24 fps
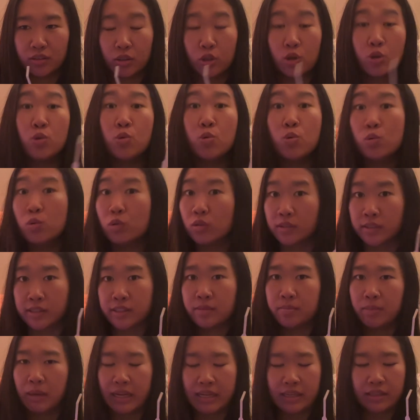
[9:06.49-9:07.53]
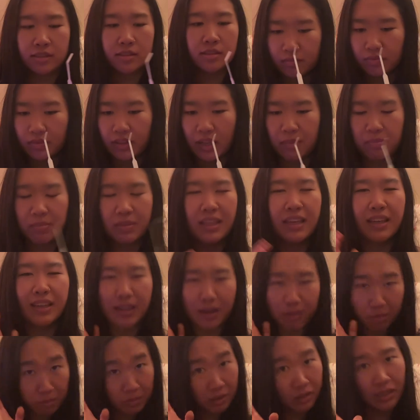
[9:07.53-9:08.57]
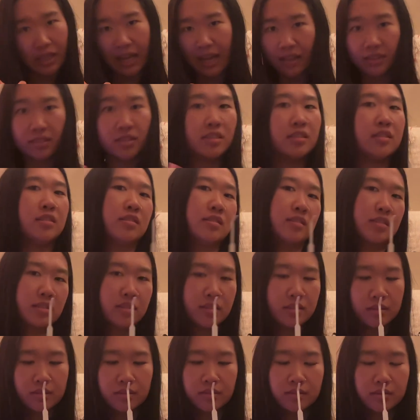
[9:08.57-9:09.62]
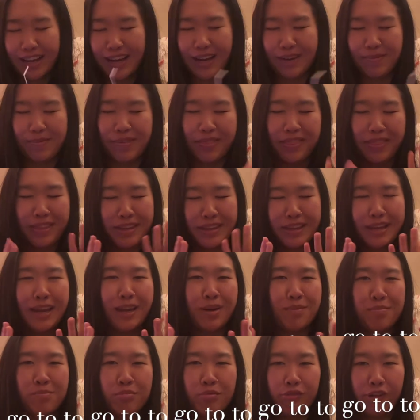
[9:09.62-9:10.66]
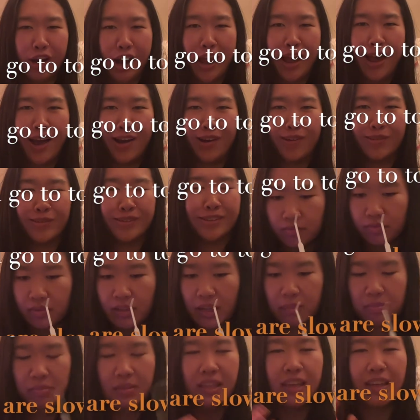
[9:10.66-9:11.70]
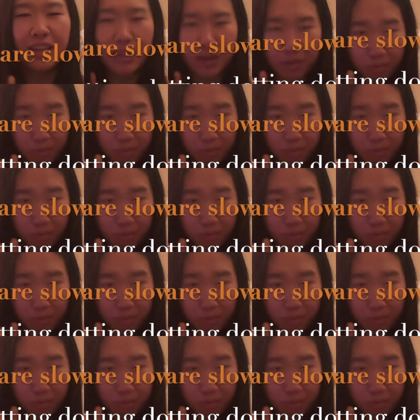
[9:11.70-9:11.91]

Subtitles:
Cool spice. I'm thinking molasses. I'm thinking brown. I'm thinking